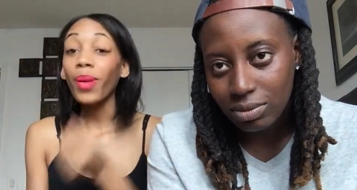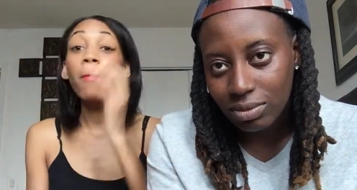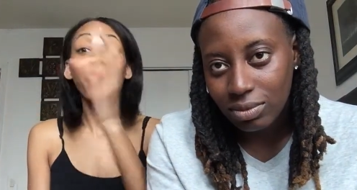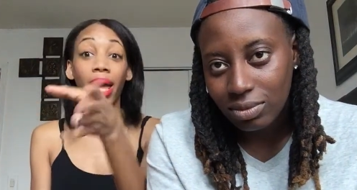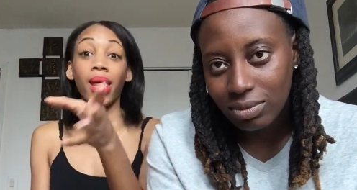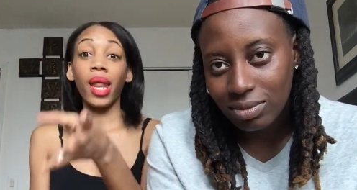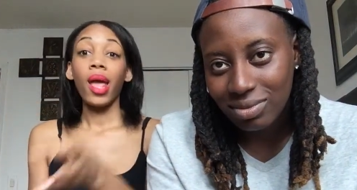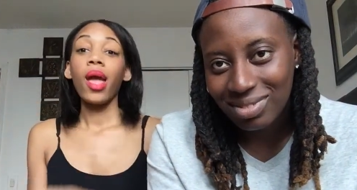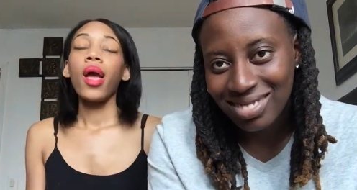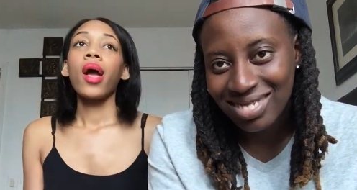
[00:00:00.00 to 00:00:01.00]
Speaker 1: but.
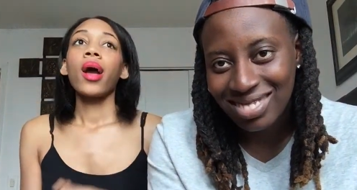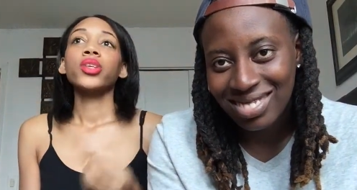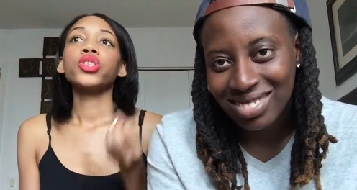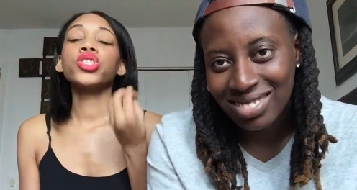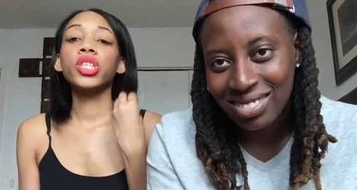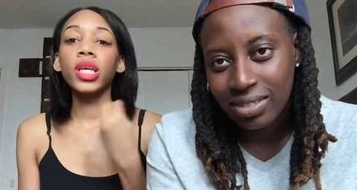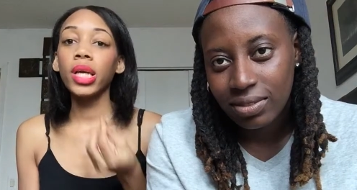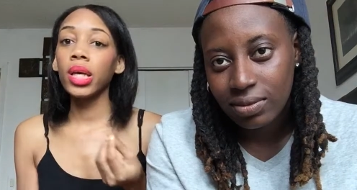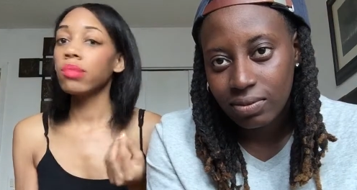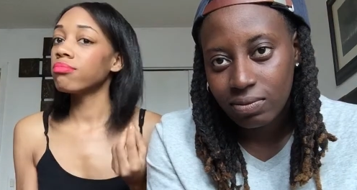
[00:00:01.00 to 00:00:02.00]

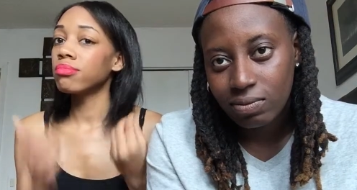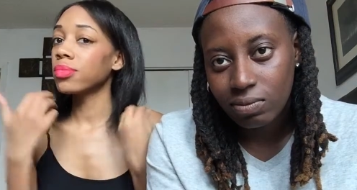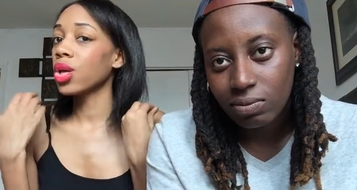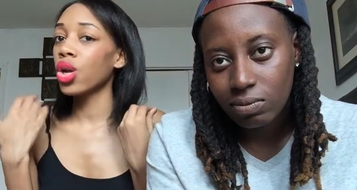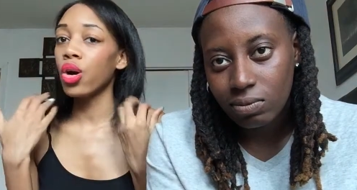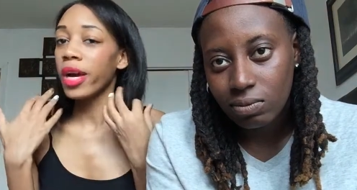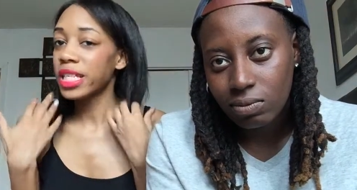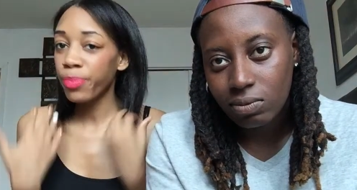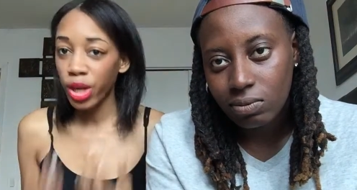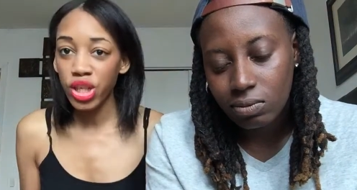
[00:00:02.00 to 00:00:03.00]
She, you know,
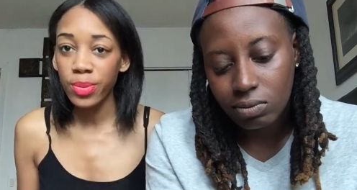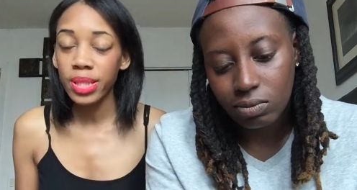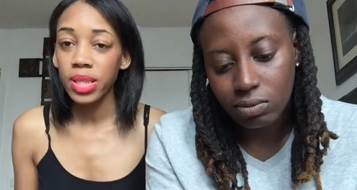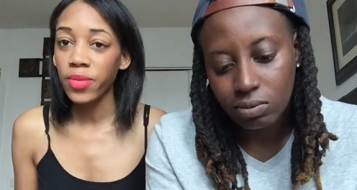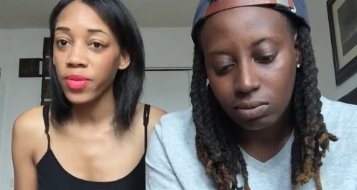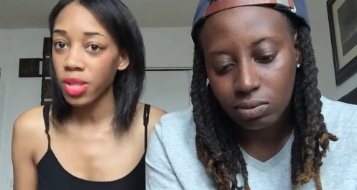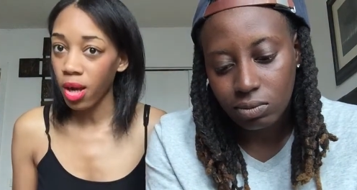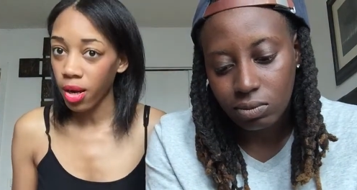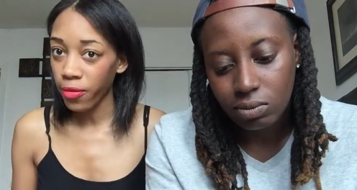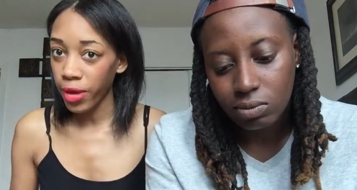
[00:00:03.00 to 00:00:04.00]
expressed she was into
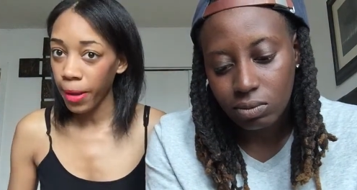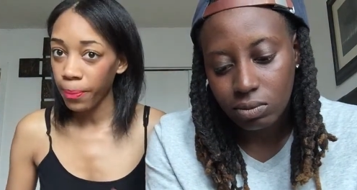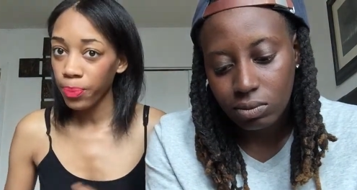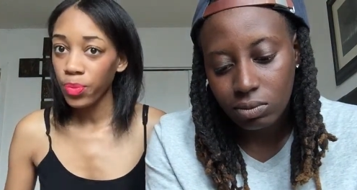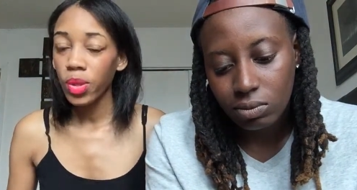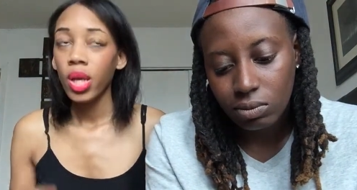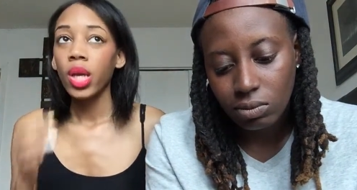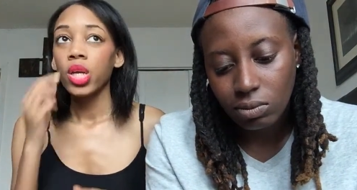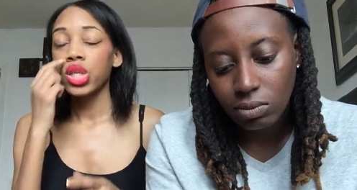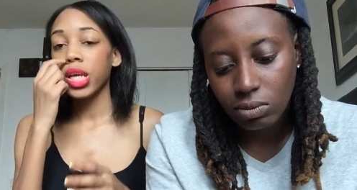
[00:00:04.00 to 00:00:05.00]
photography.
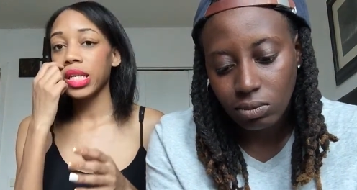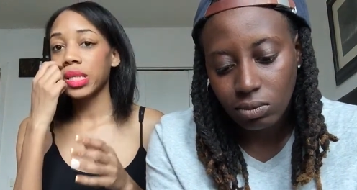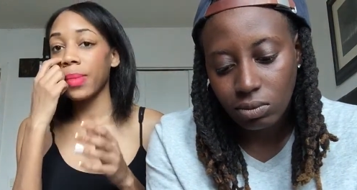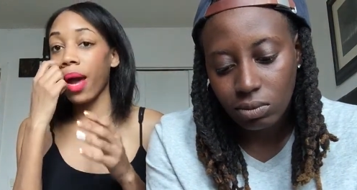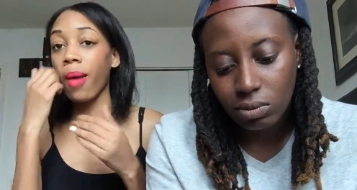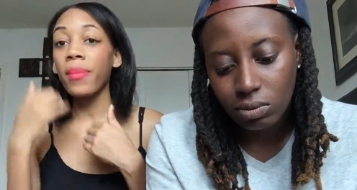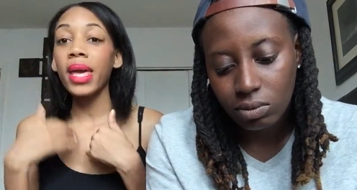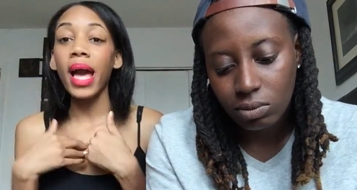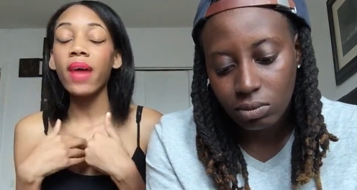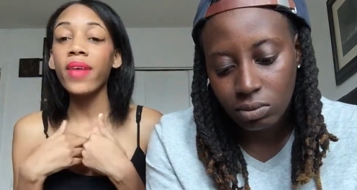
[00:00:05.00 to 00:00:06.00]
She ex now
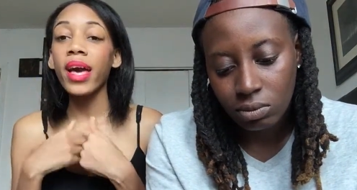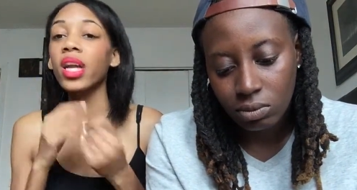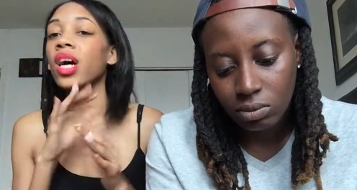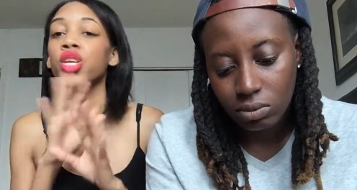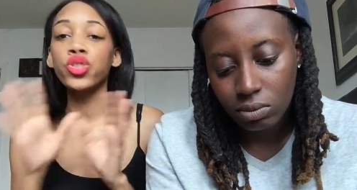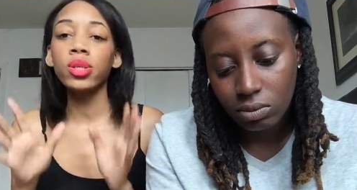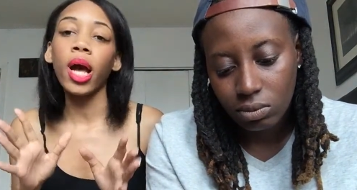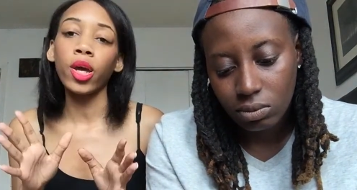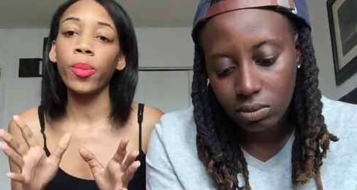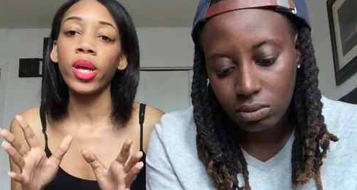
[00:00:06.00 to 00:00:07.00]
me, I've had a hundred
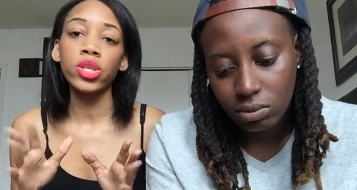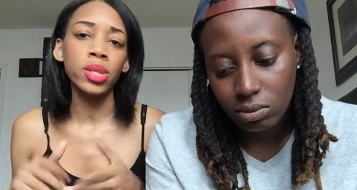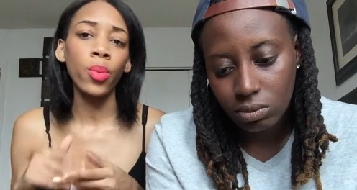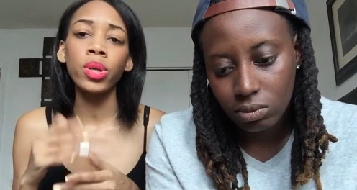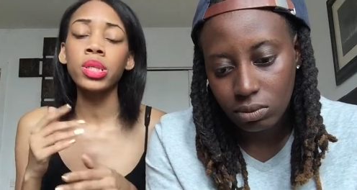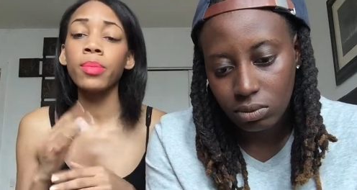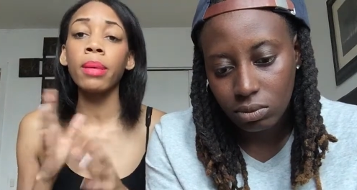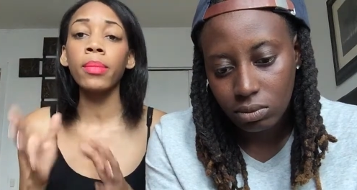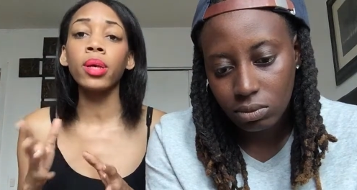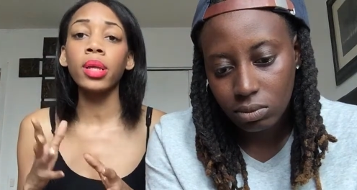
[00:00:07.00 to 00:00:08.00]
occupations. I wanted to be
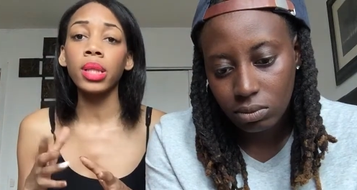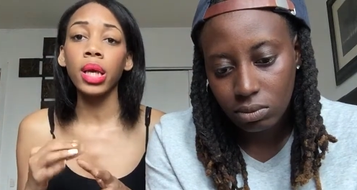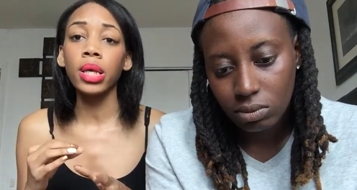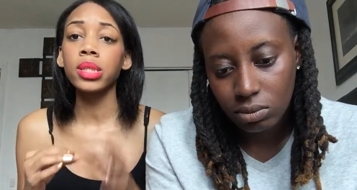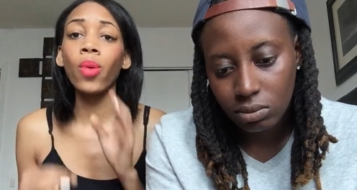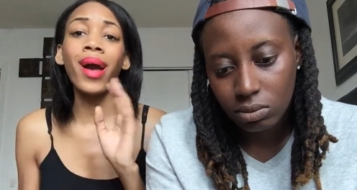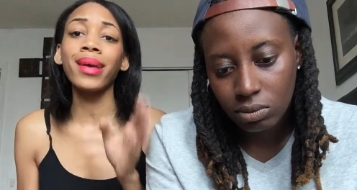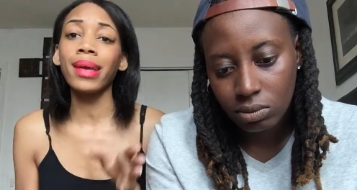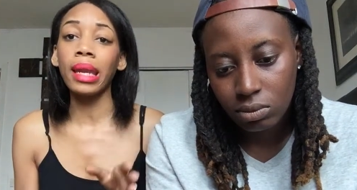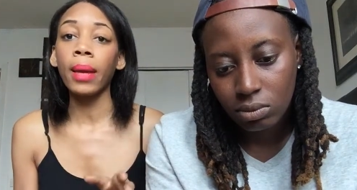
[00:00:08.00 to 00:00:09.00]
a million things, so I
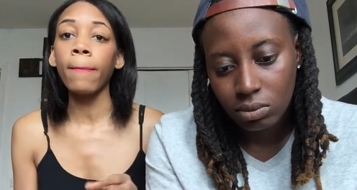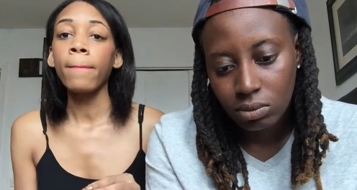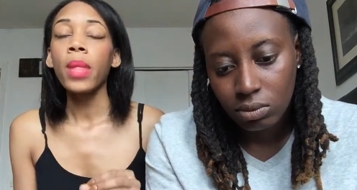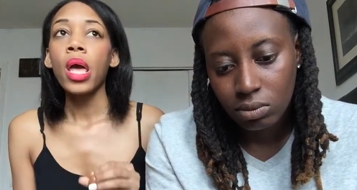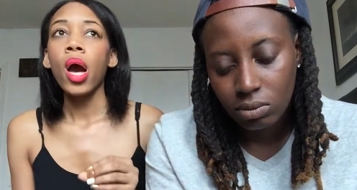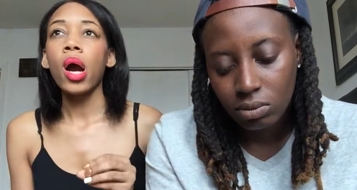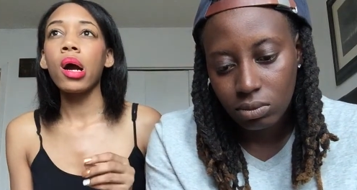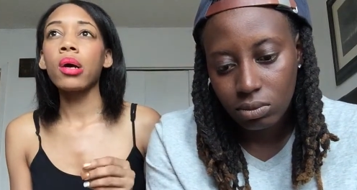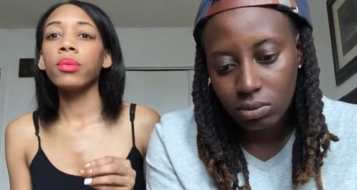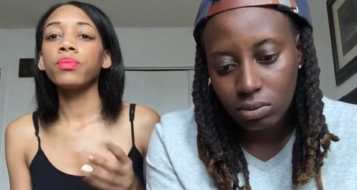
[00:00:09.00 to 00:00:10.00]
get it.
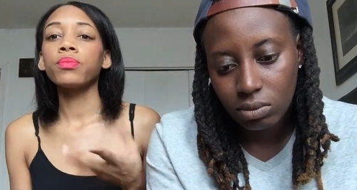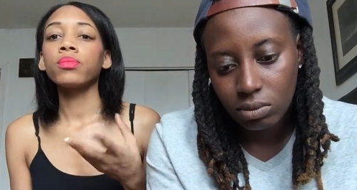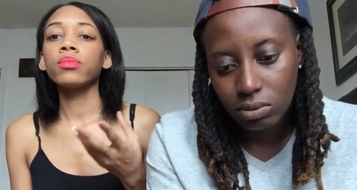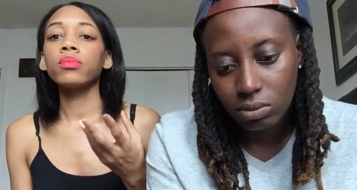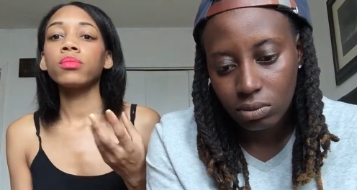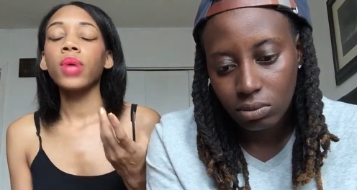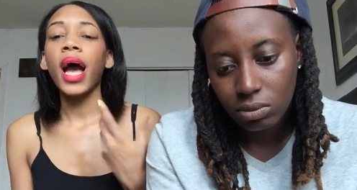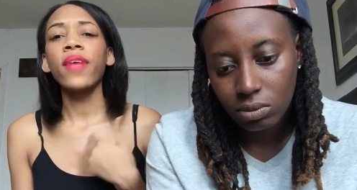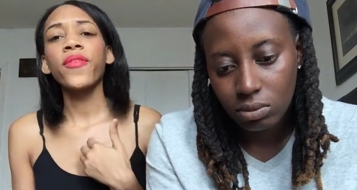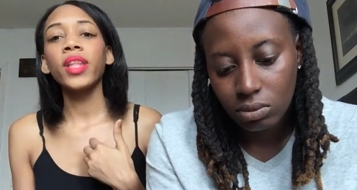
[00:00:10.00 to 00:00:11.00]
Um,
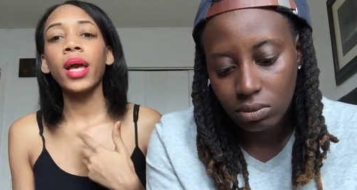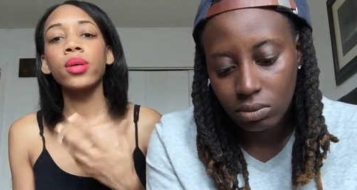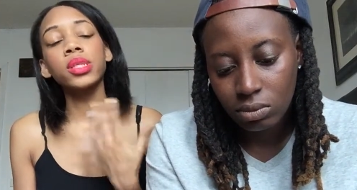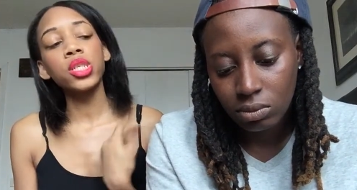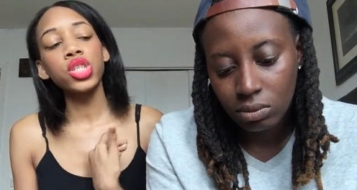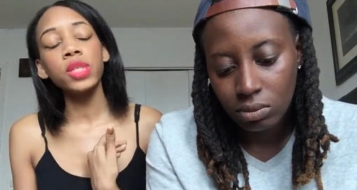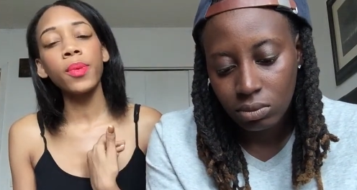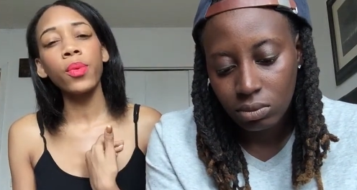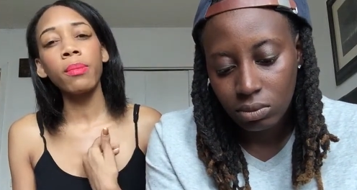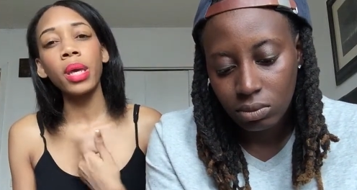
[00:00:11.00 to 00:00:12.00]
I feel like since she's
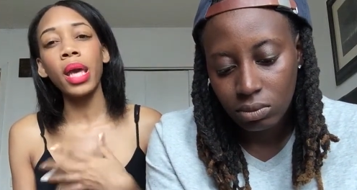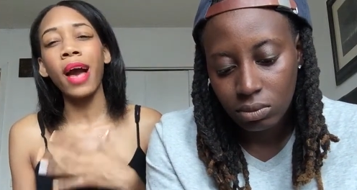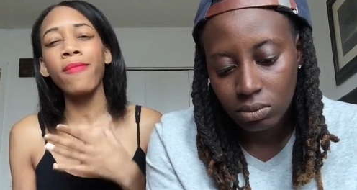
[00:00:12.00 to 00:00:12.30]
been with me,